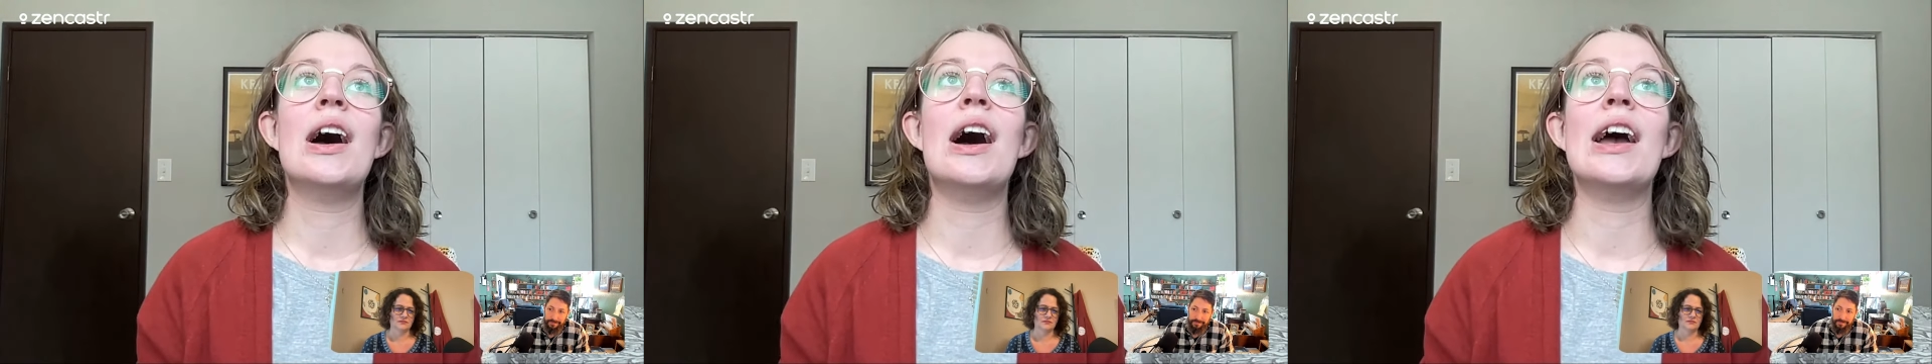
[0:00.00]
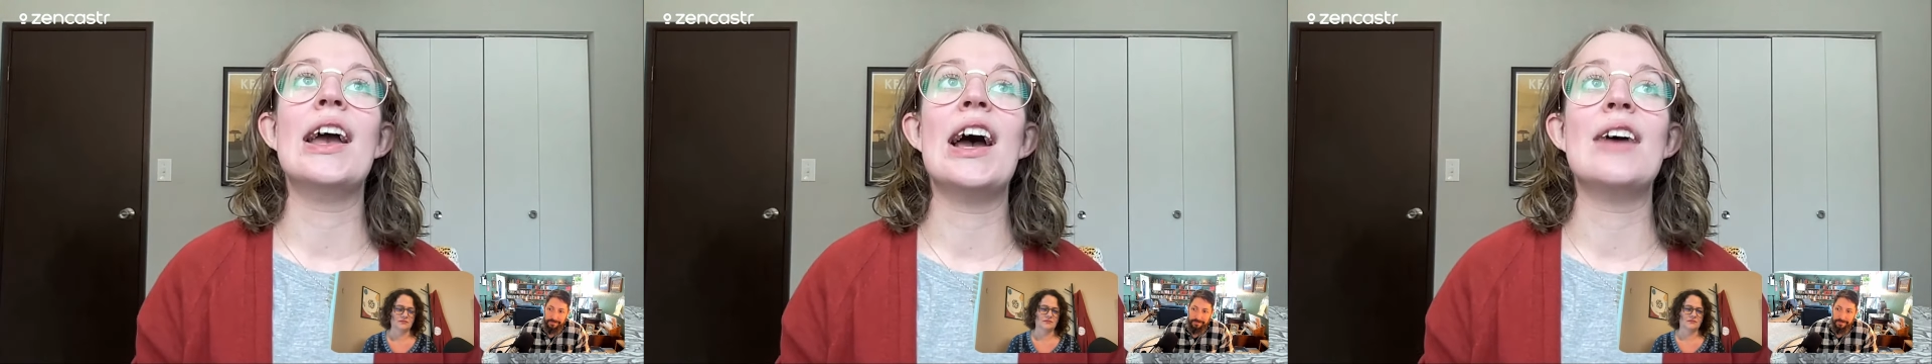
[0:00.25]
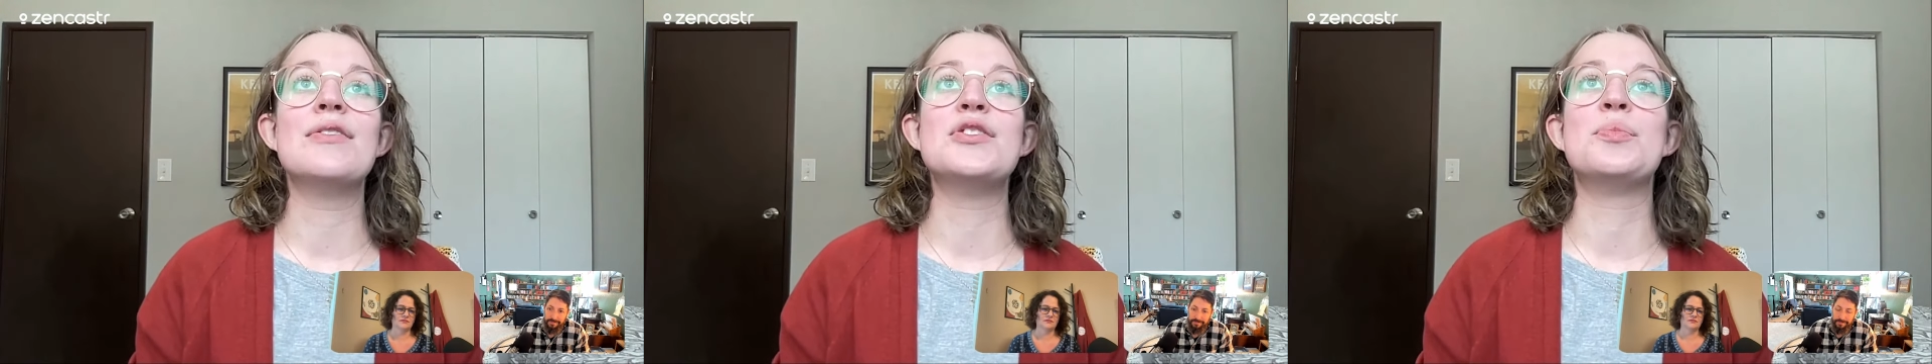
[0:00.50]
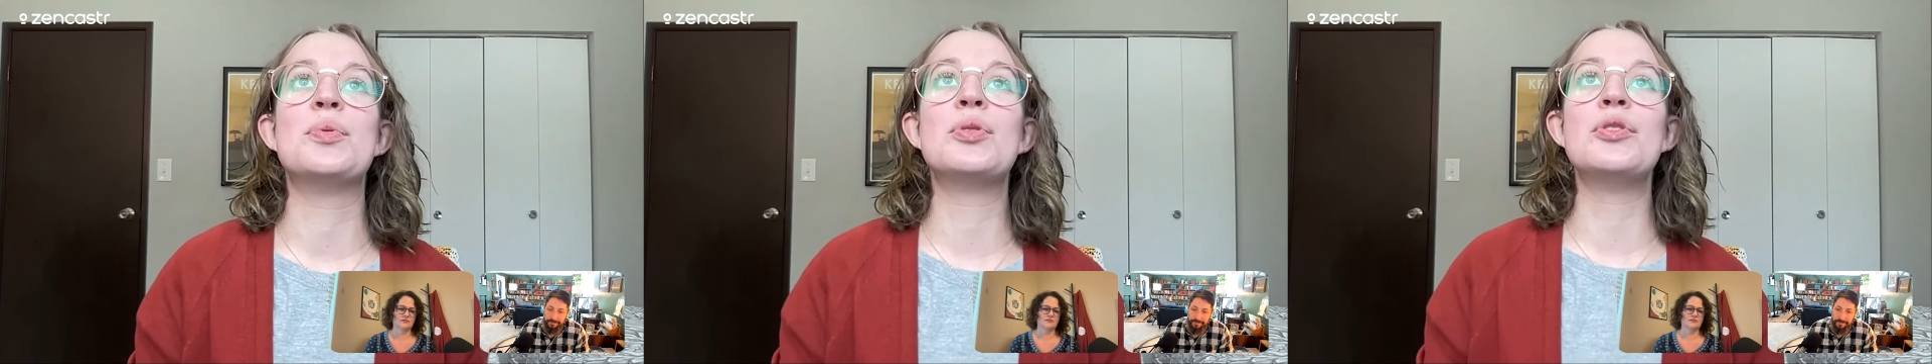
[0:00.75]
I have
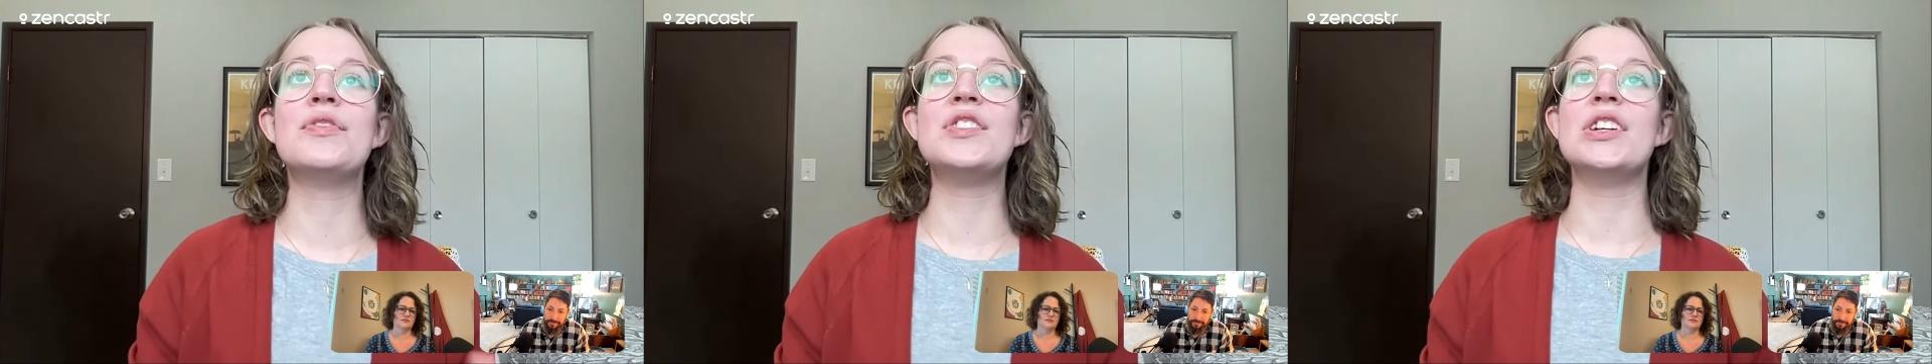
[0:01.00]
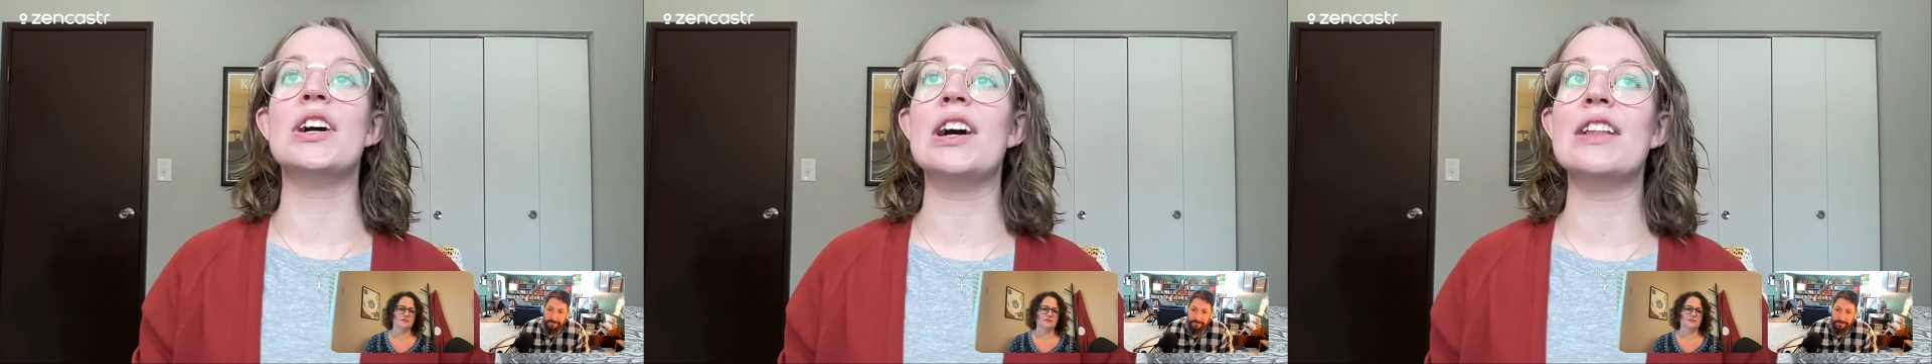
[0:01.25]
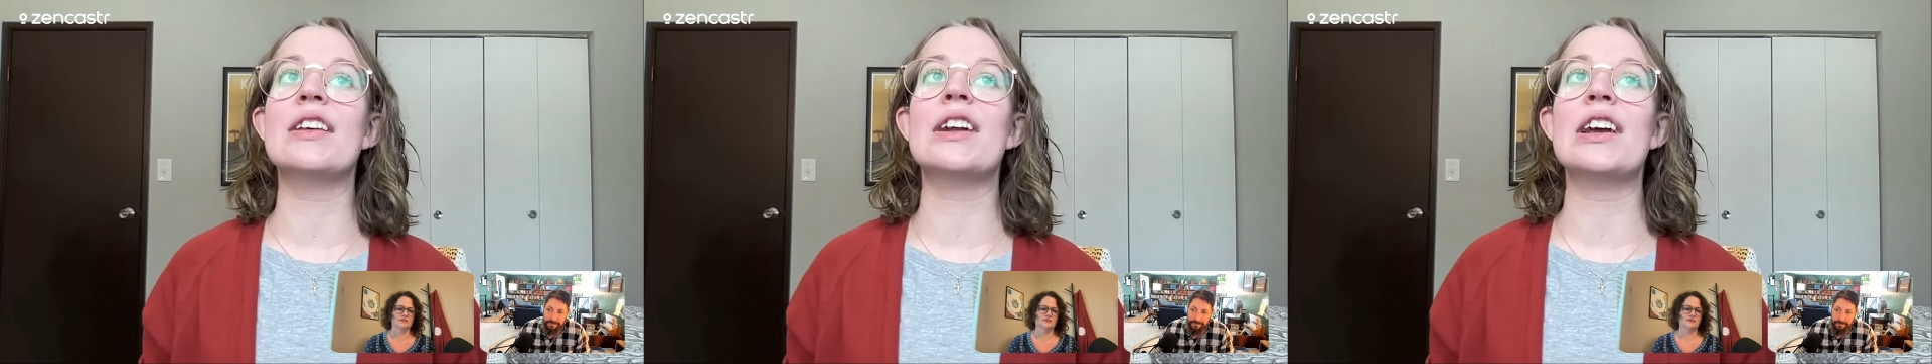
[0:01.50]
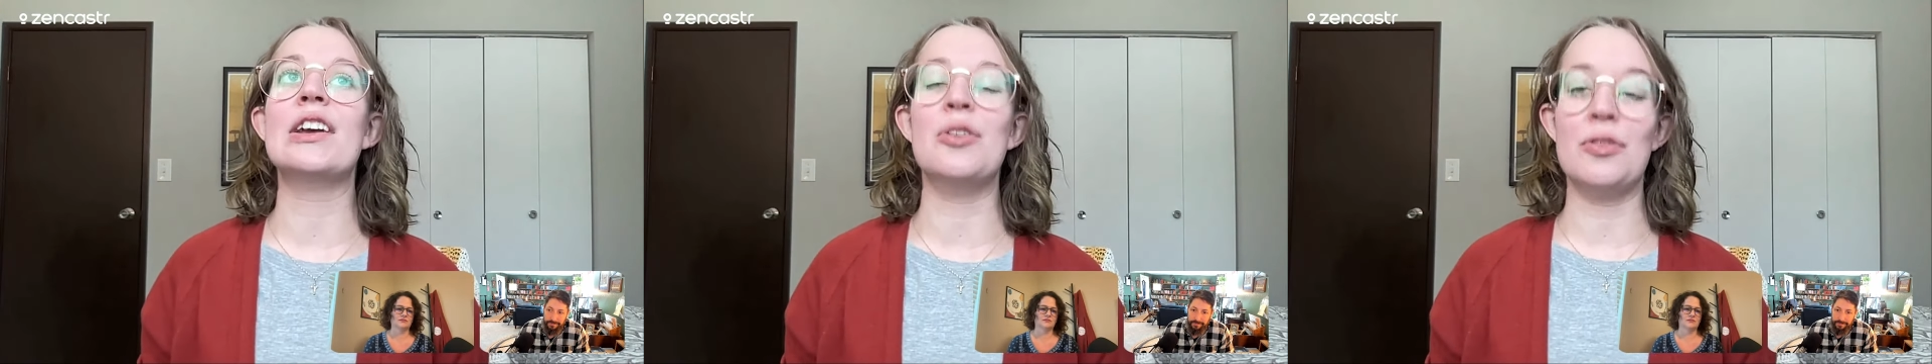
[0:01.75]
to prove to God that
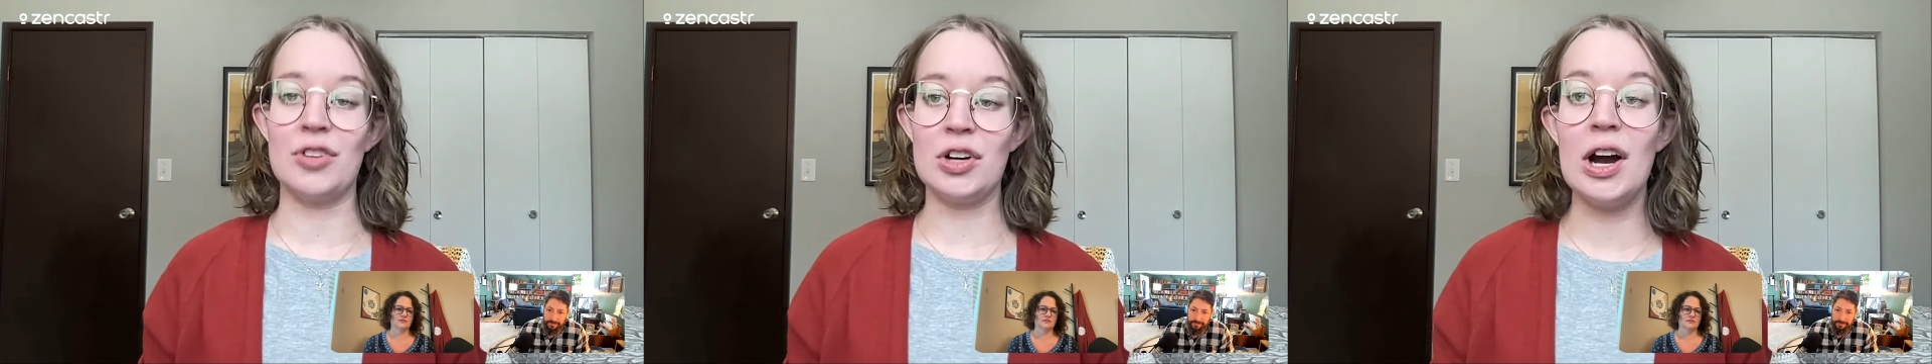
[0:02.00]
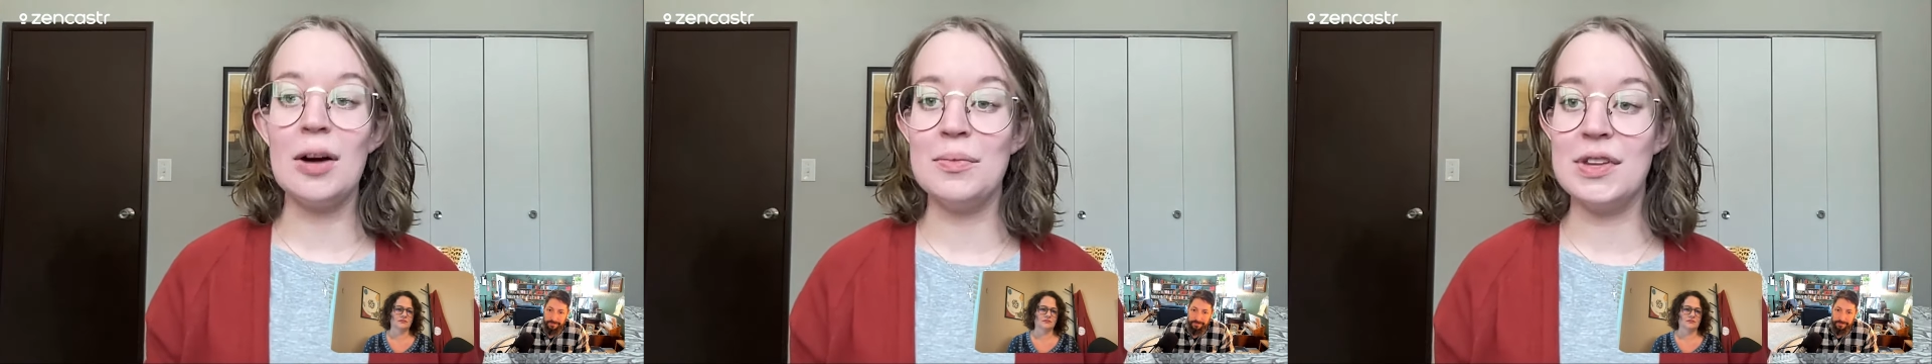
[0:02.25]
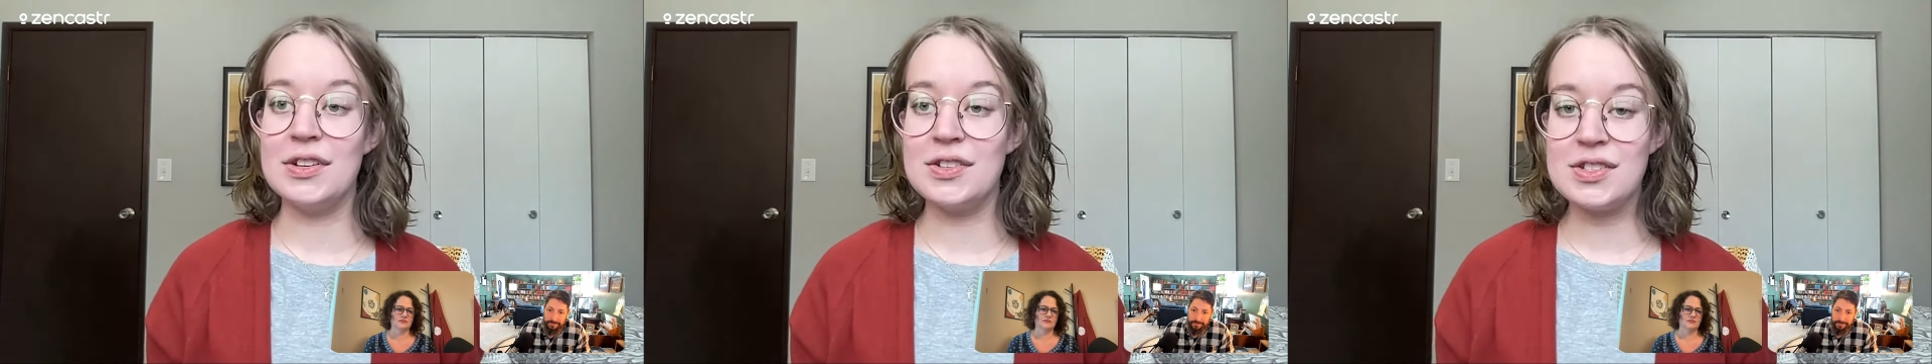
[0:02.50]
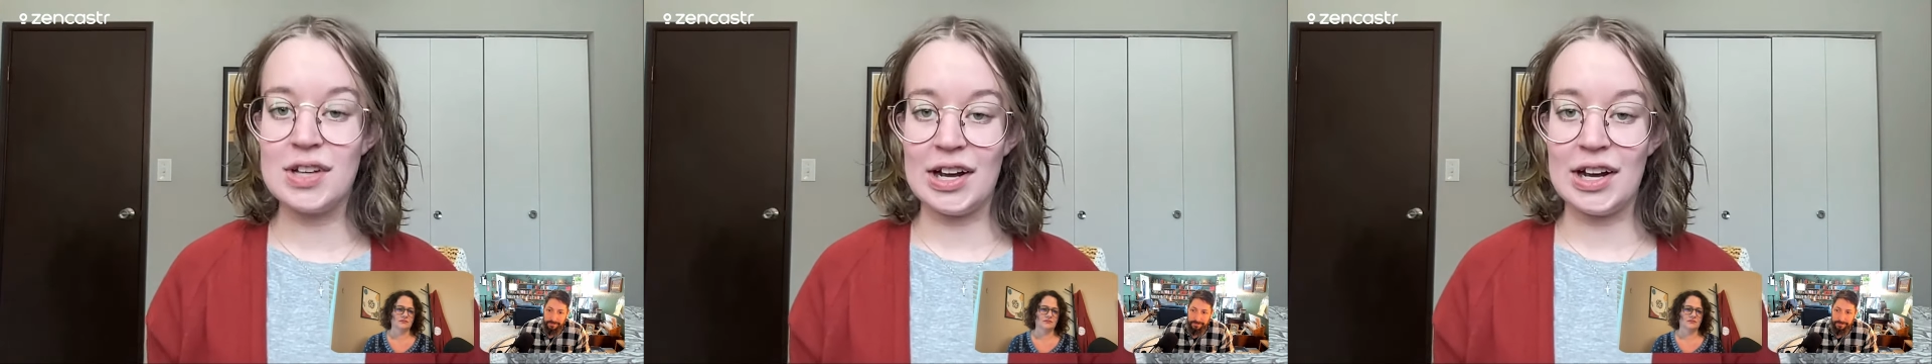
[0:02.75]
I can overcome this.